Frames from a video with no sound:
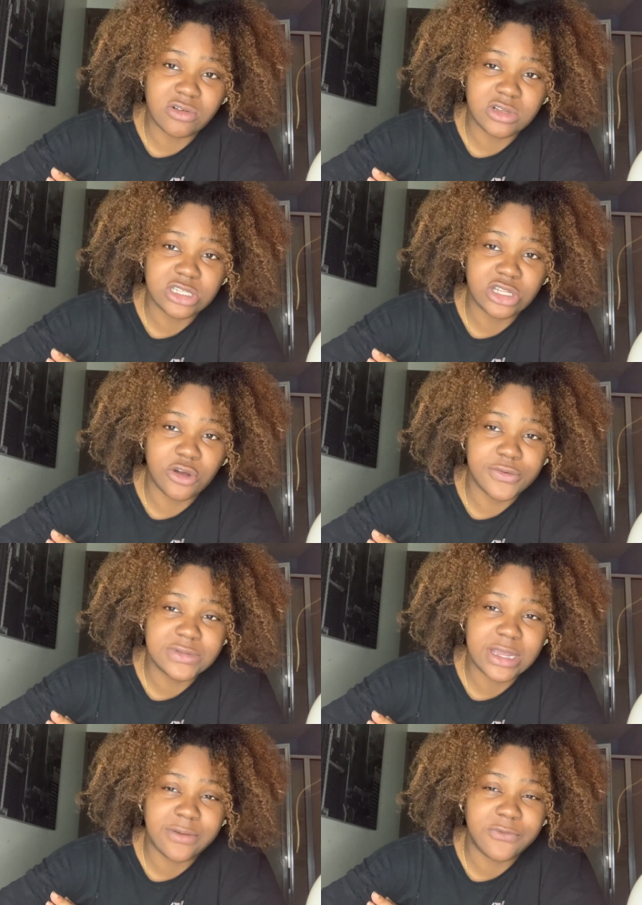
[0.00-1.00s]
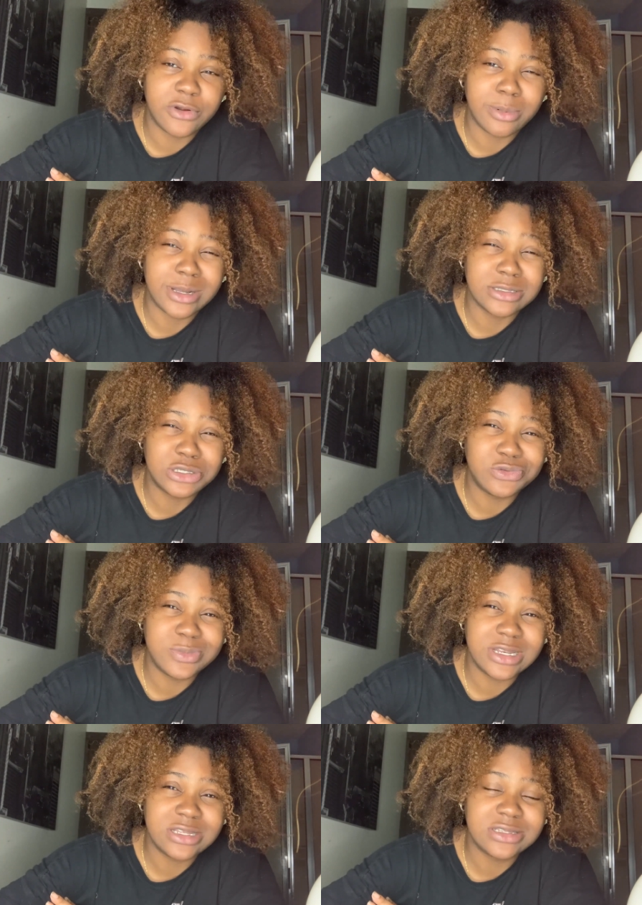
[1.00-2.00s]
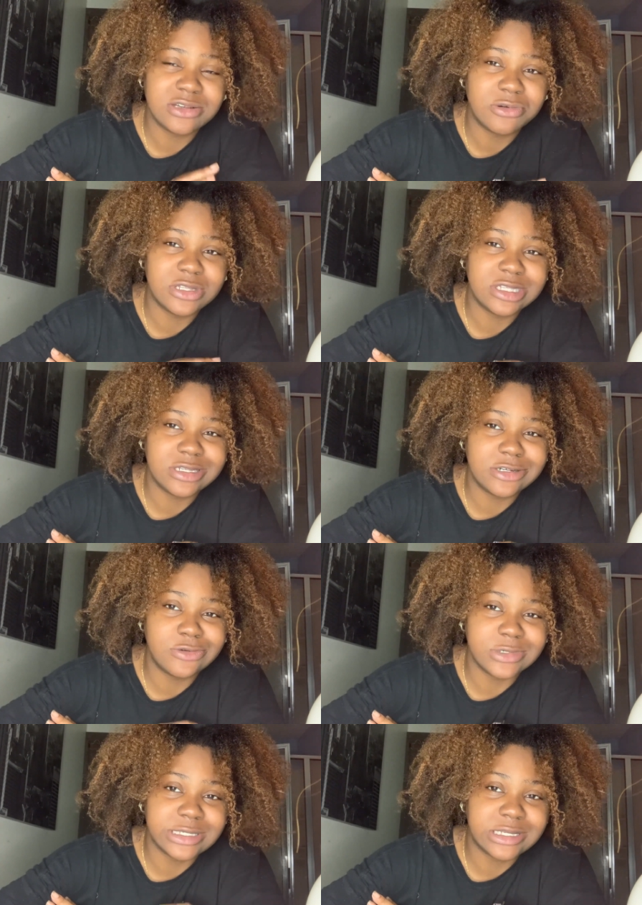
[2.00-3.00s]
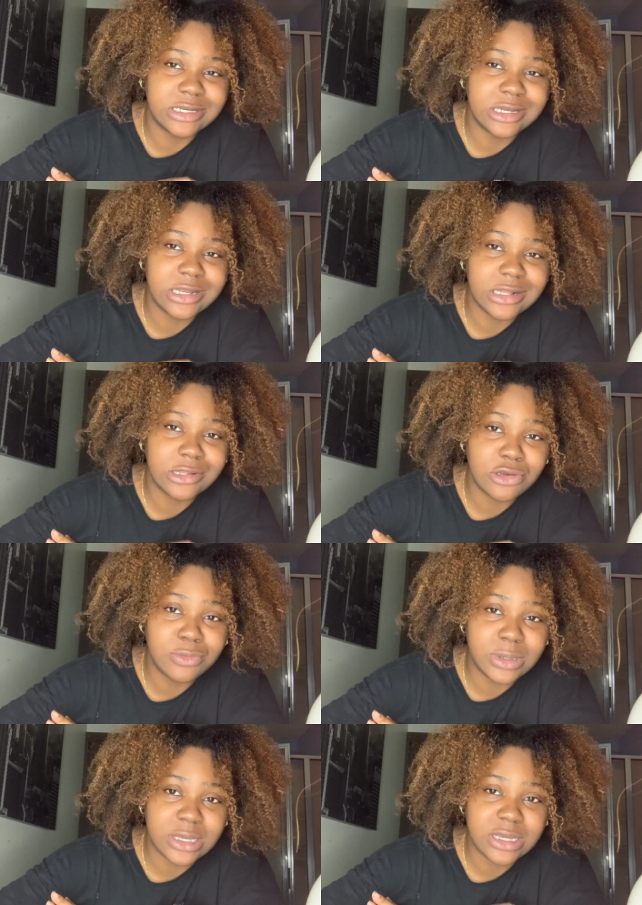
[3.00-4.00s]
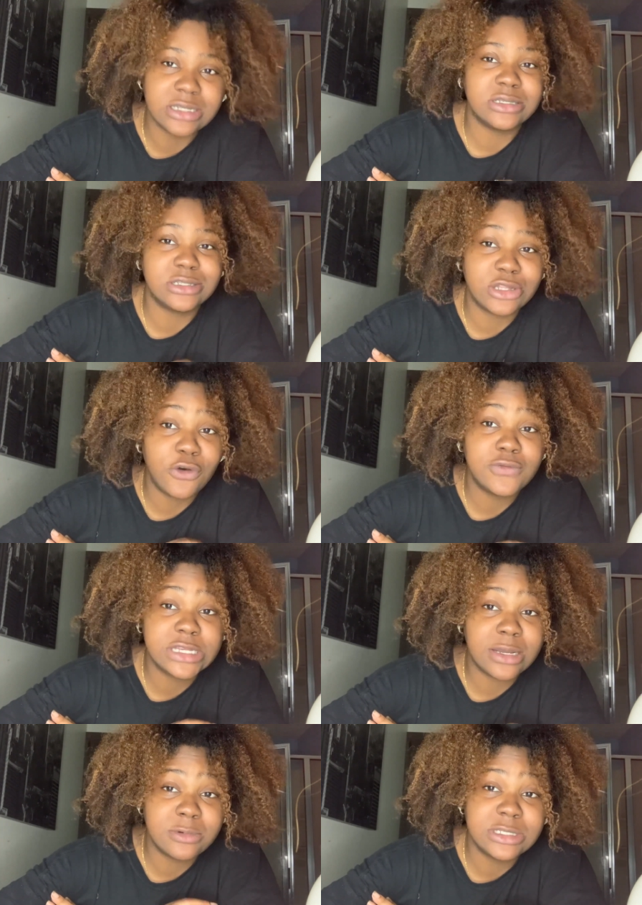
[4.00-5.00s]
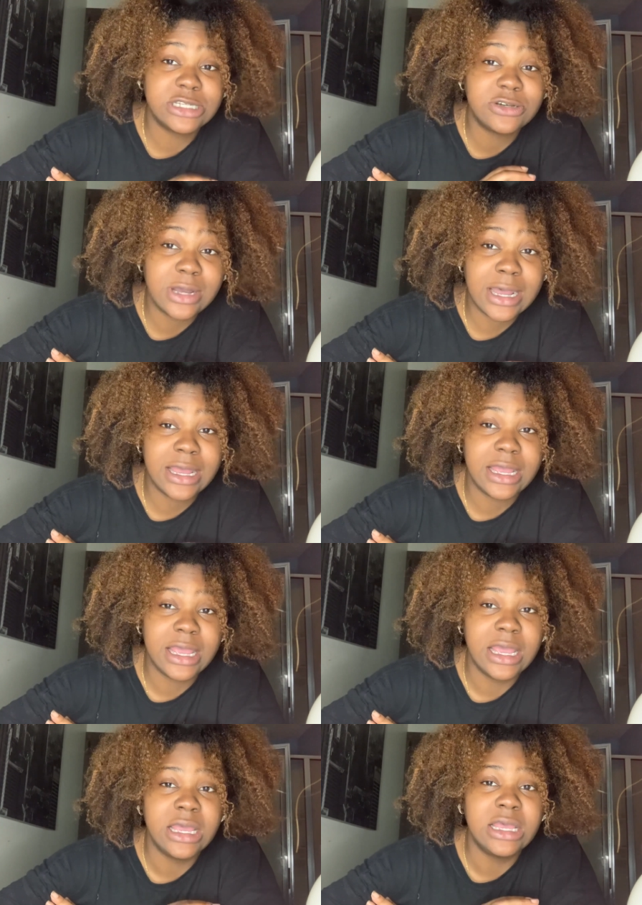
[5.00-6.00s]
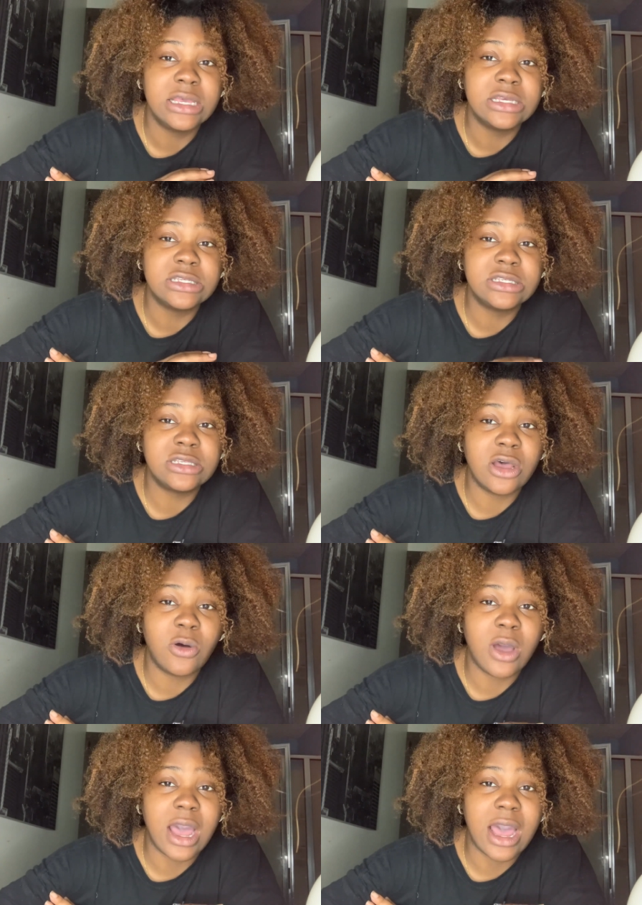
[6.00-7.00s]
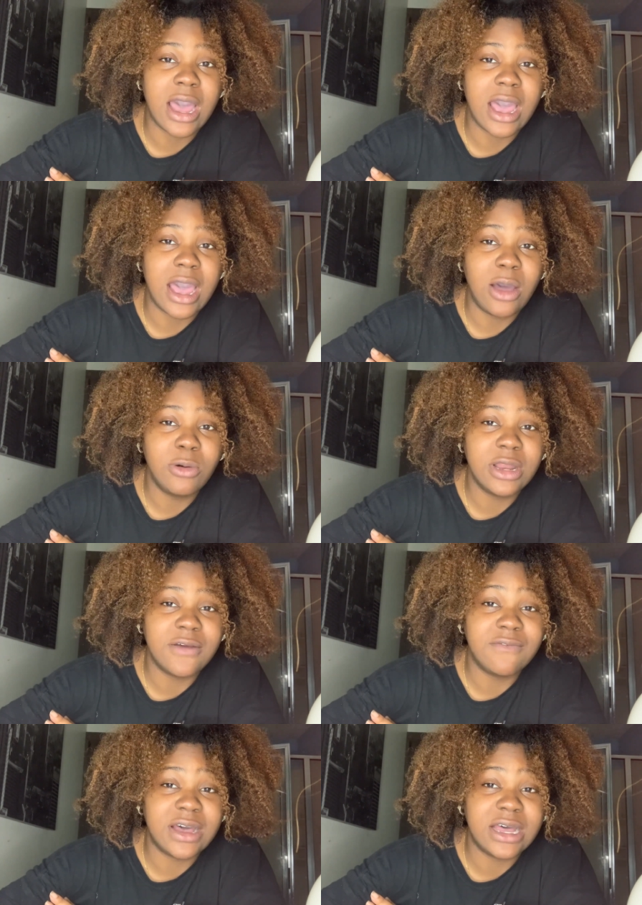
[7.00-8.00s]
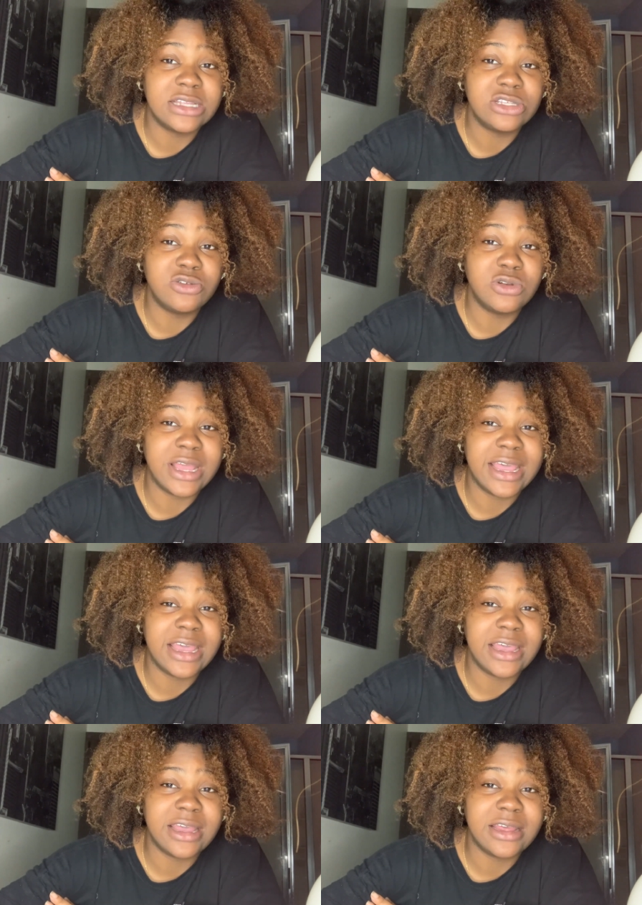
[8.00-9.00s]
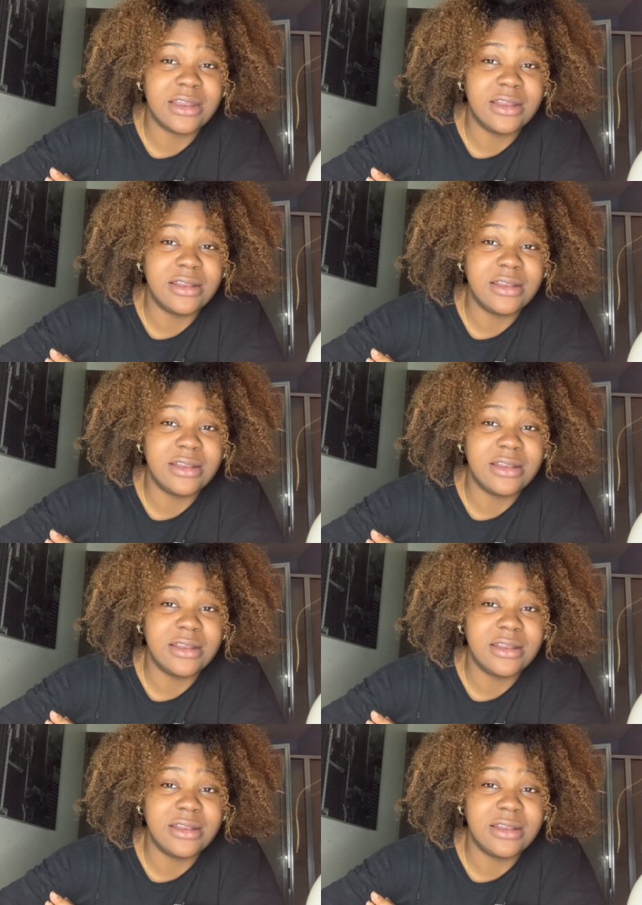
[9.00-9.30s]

the stove top for about 2 minutes, so it still was cooking a little bit because the stove top was still hot. So I would advise you to add